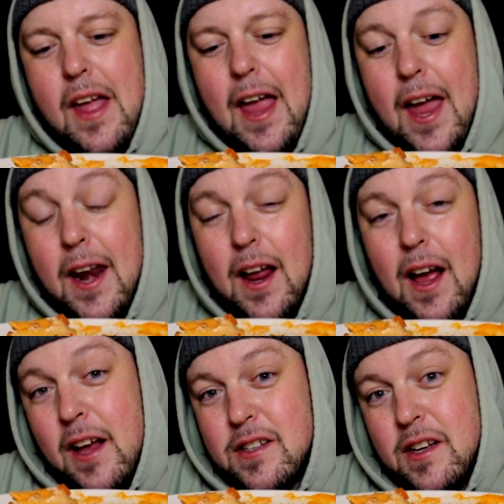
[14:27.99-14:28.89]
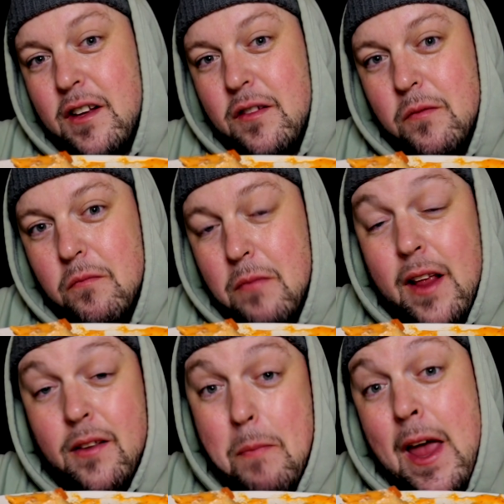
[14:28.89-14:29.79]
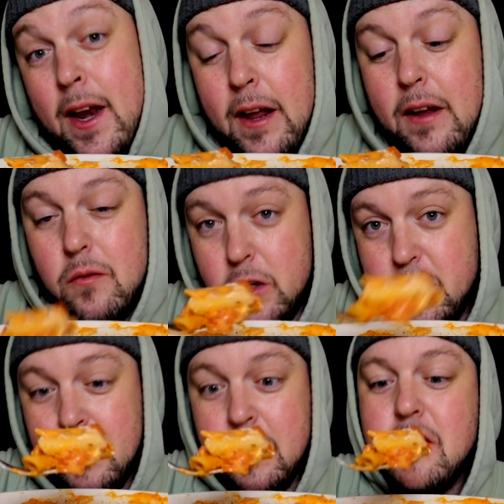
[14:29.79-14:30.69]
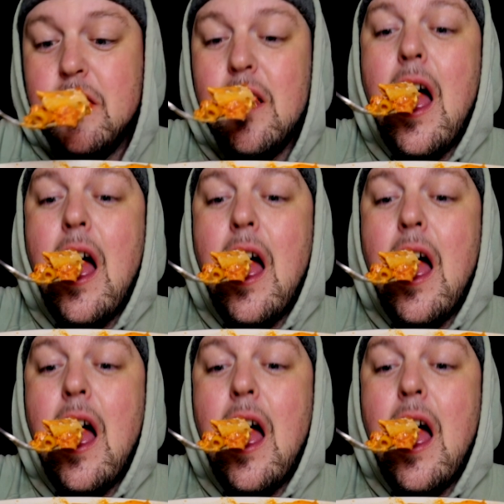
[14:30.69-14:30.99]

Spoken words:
and I said, mine's penne, which it is.